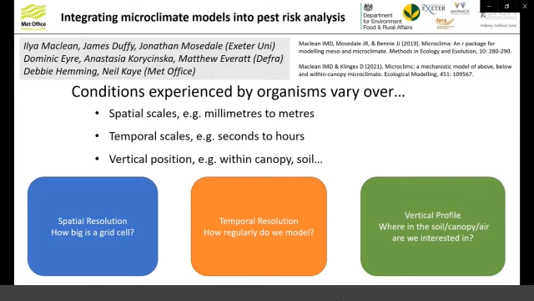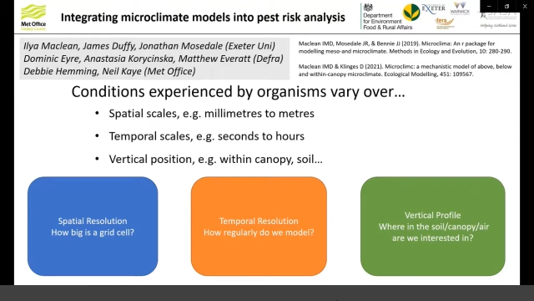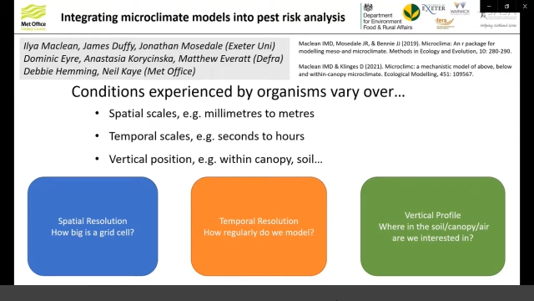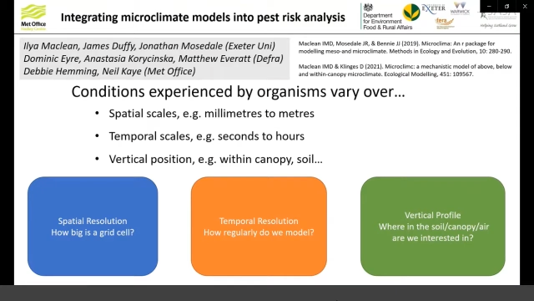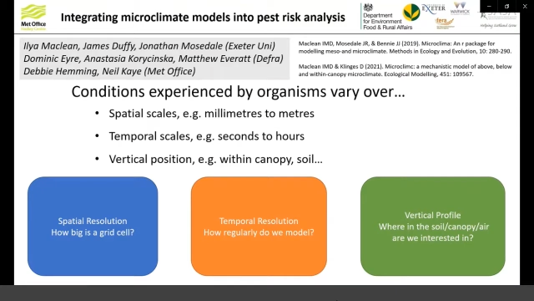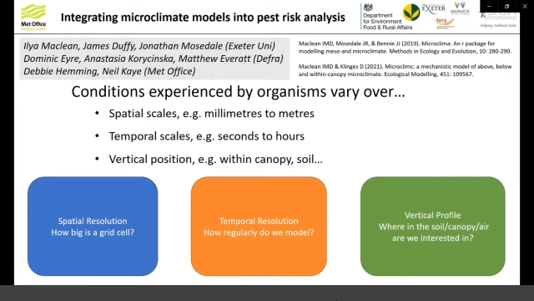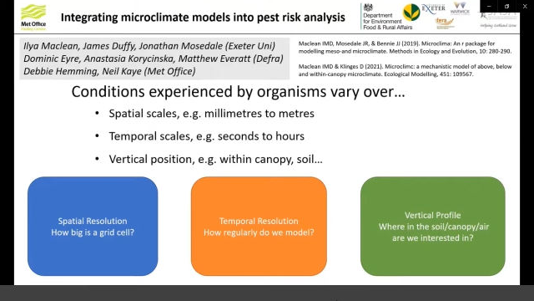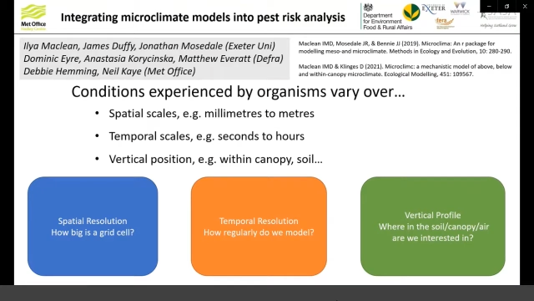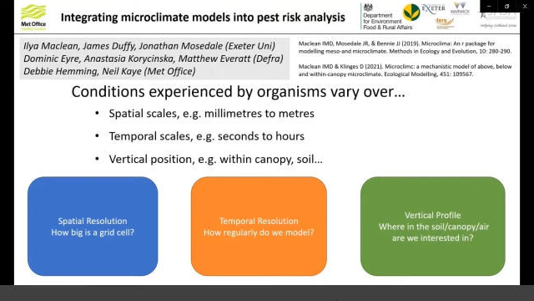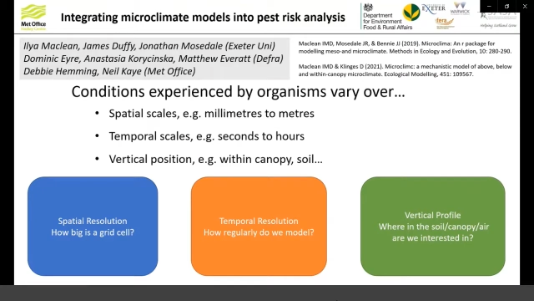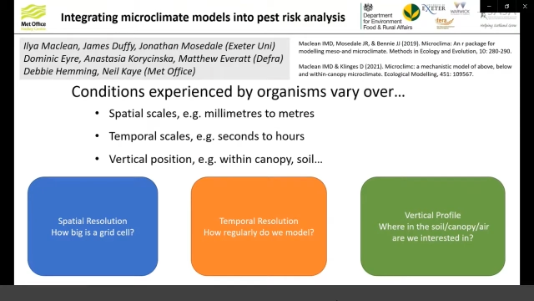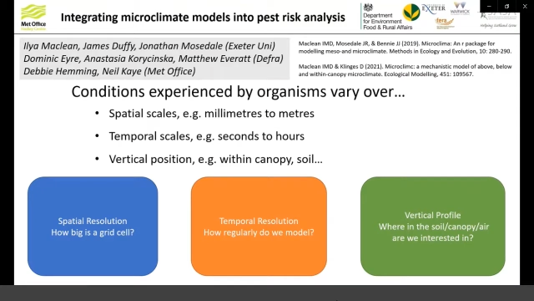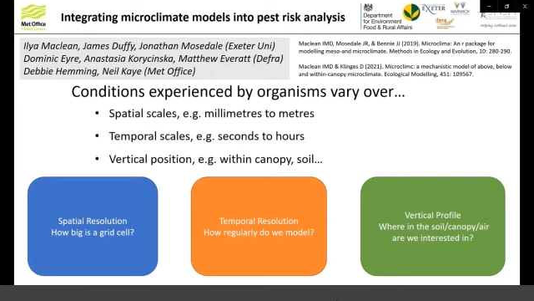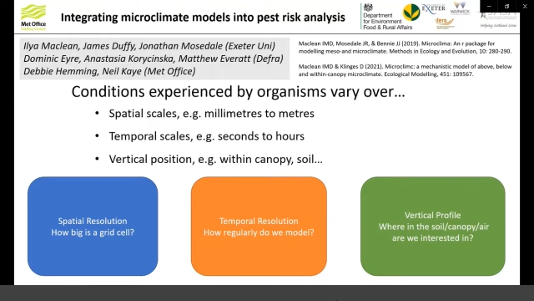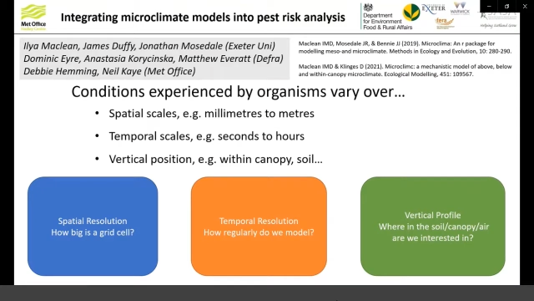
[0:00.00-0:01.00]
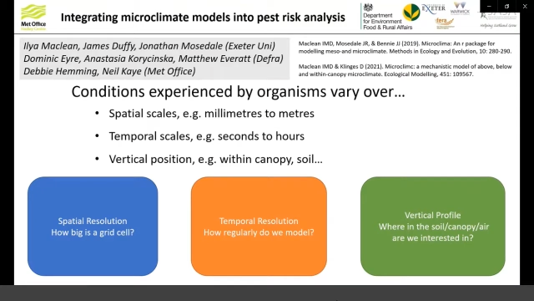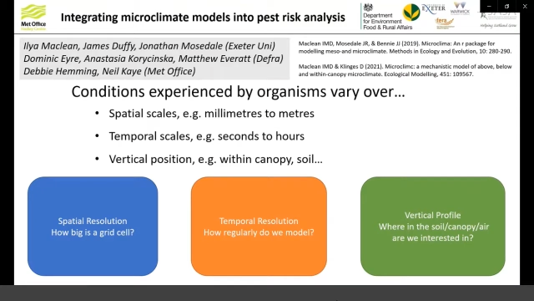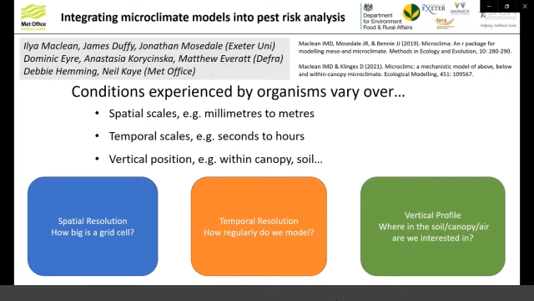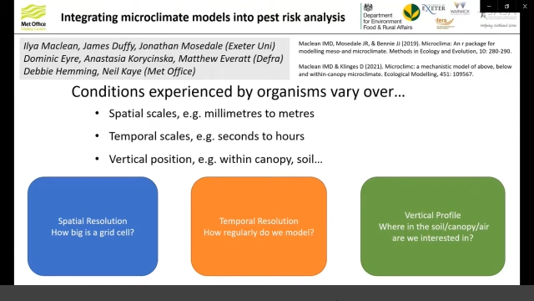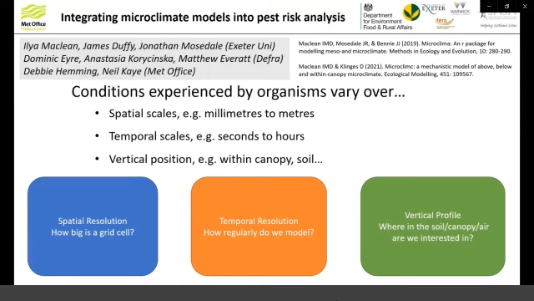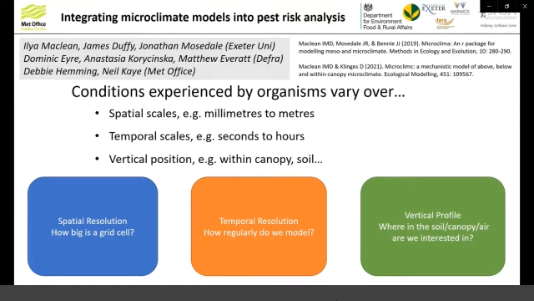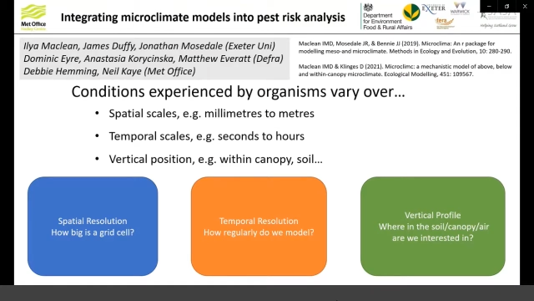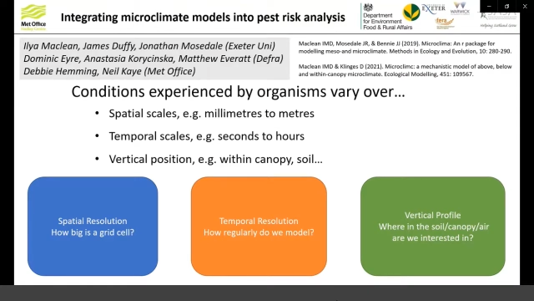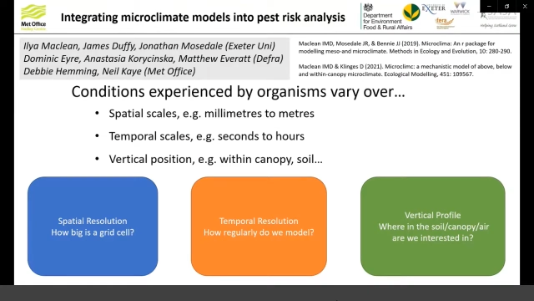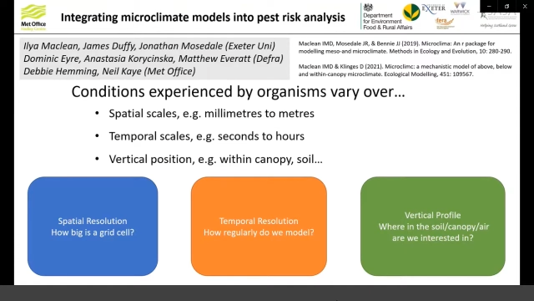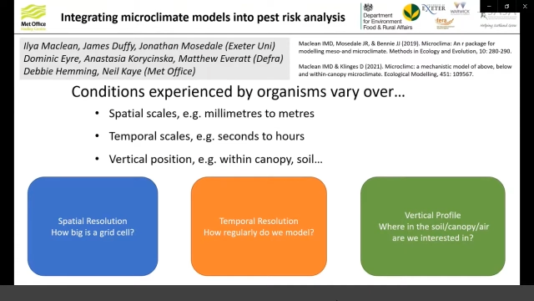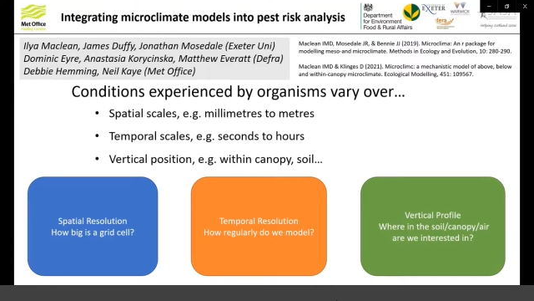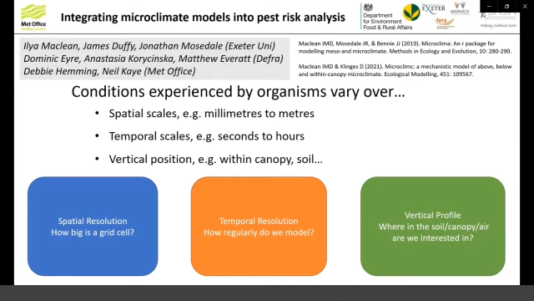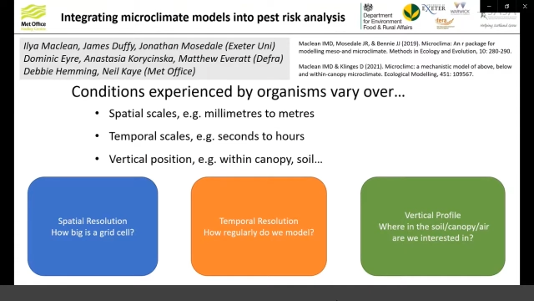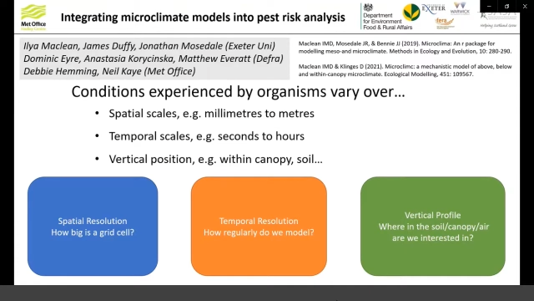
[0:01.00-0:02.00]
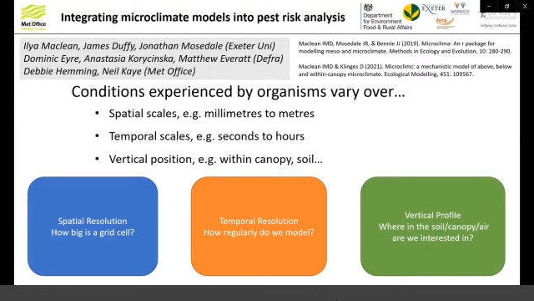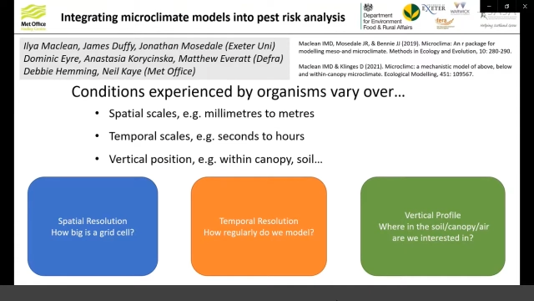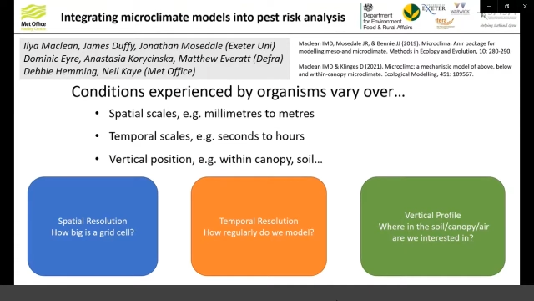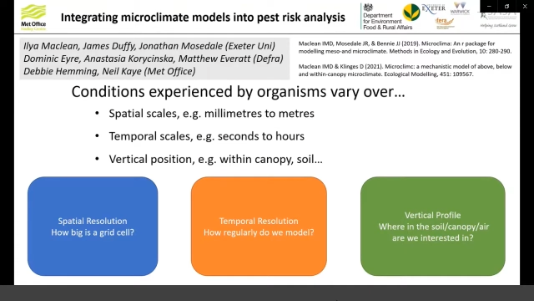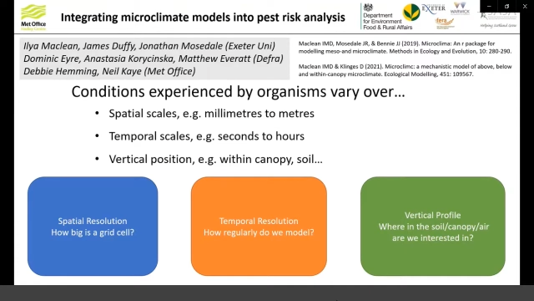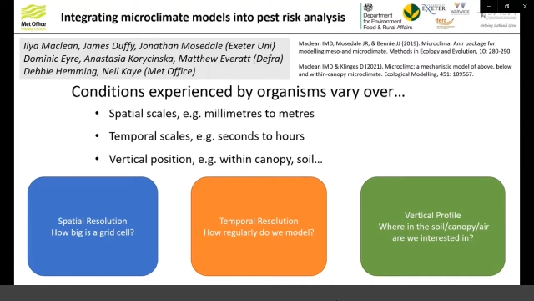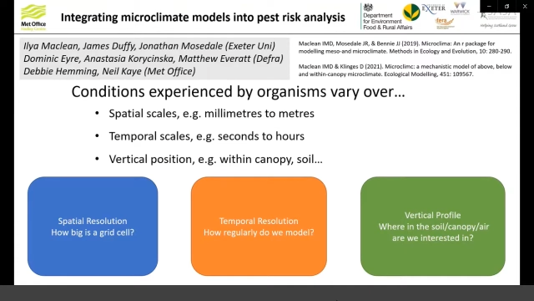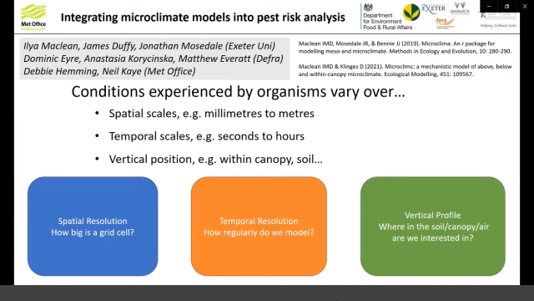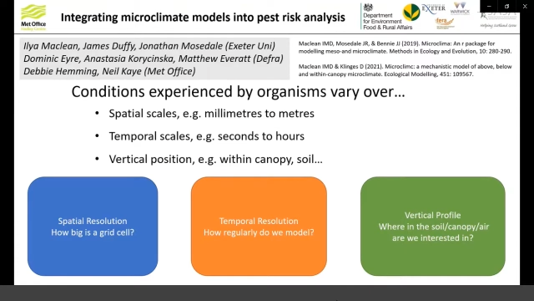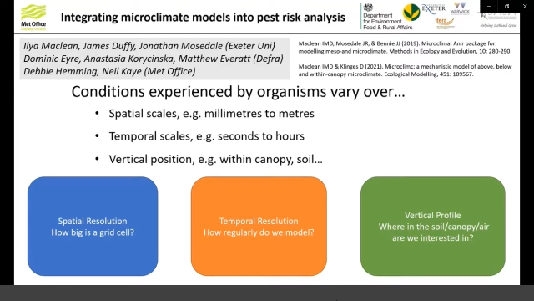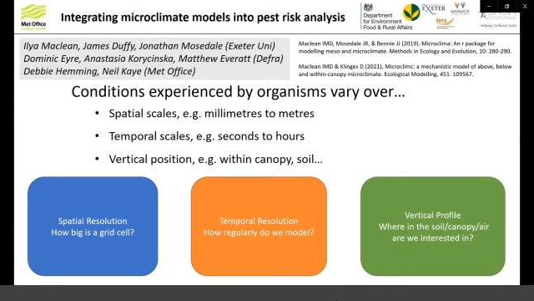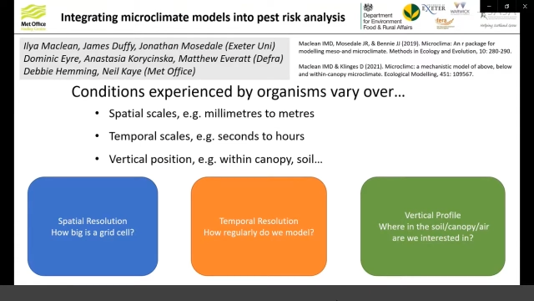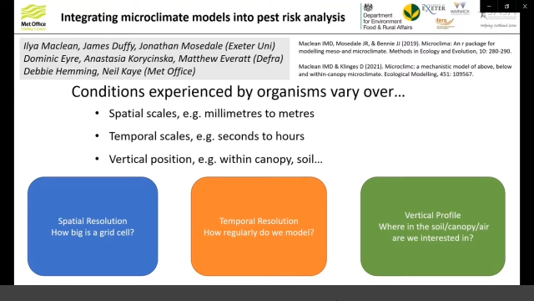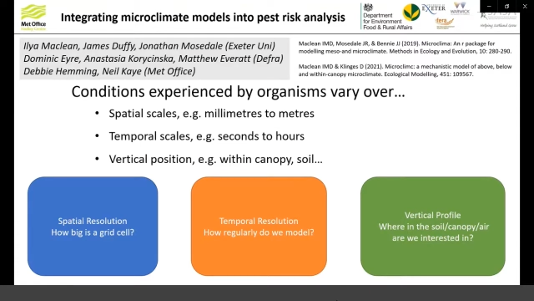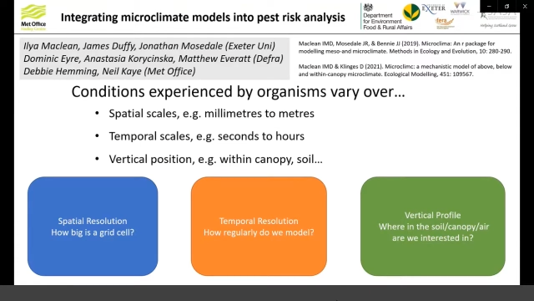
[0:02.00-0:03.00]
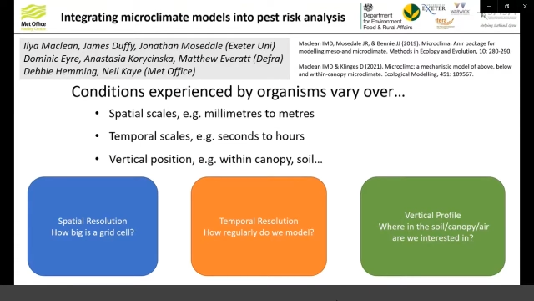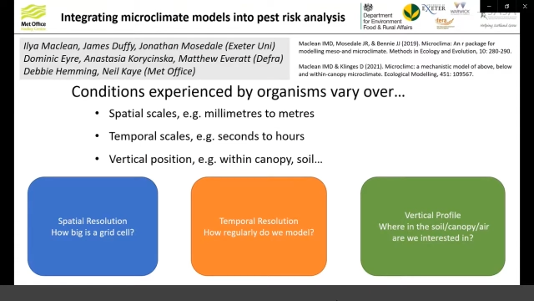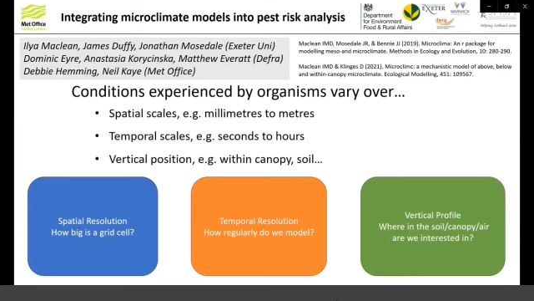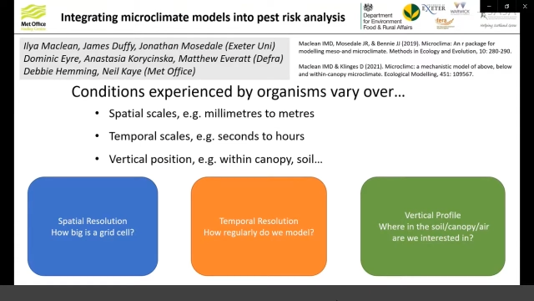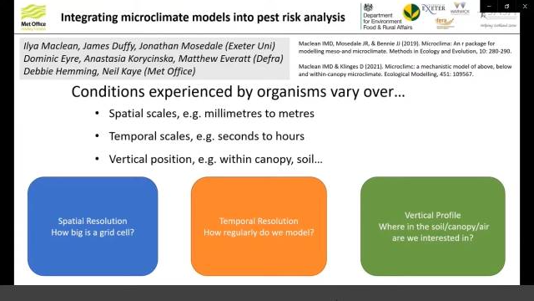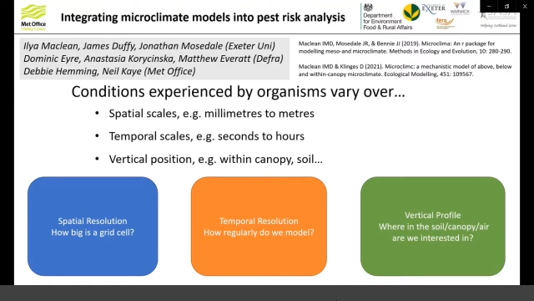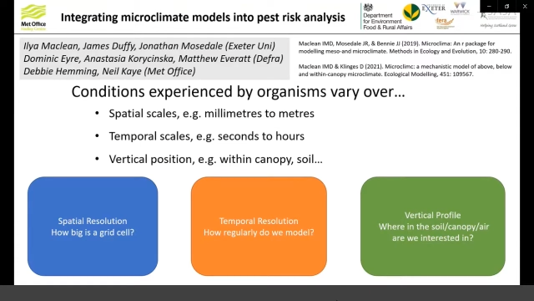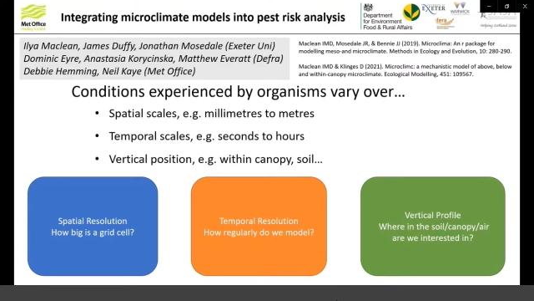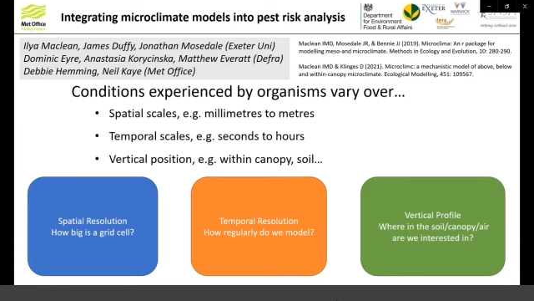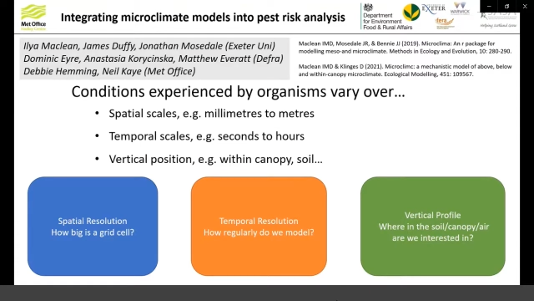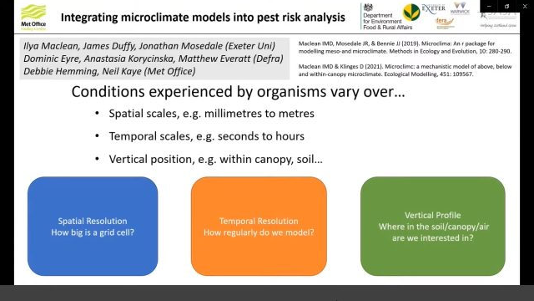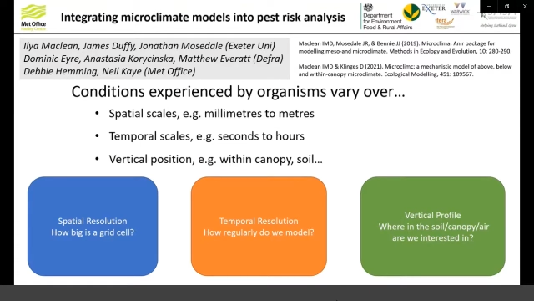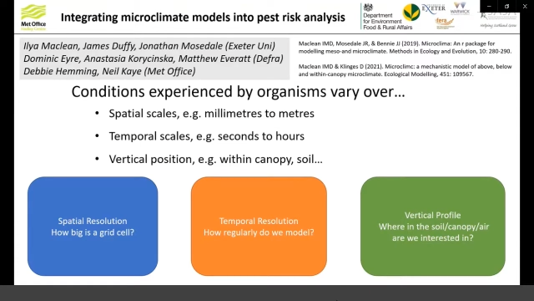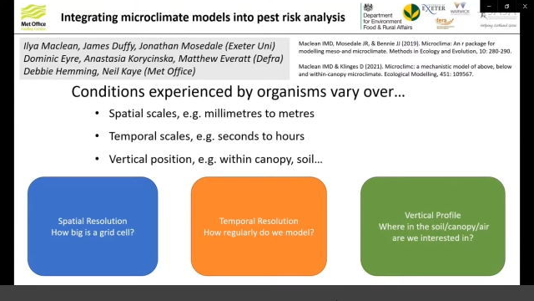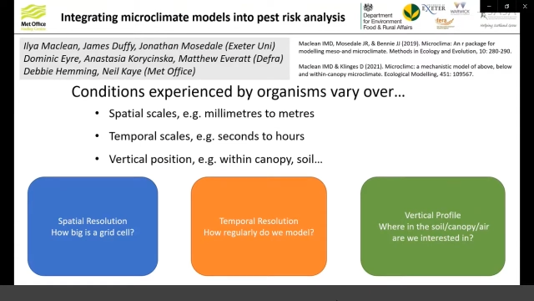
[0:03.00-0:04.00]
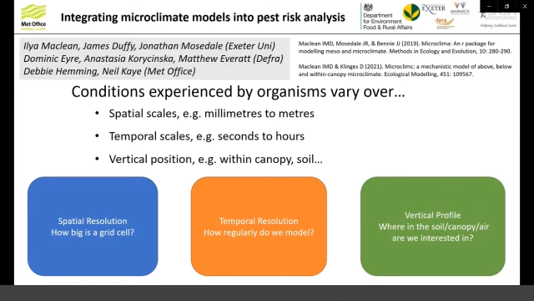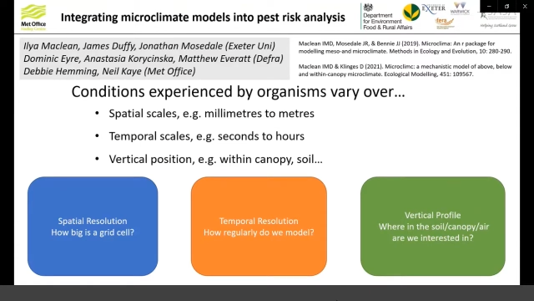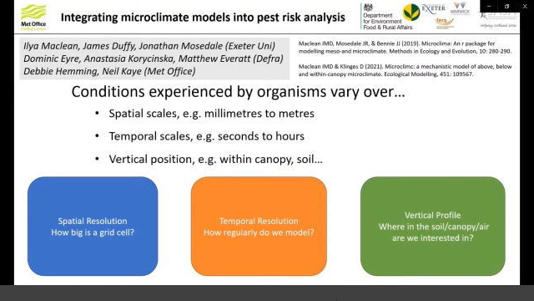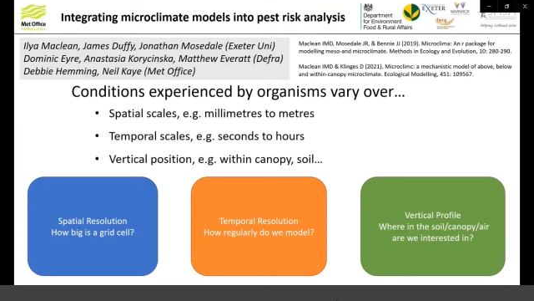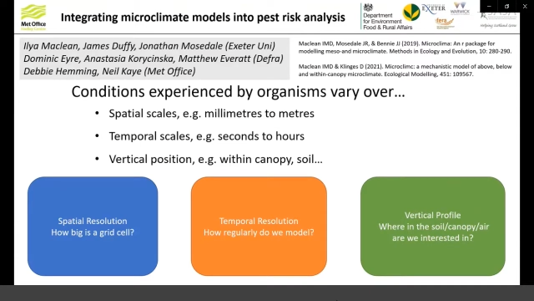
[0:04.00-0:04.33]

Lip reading: (no speaker visible)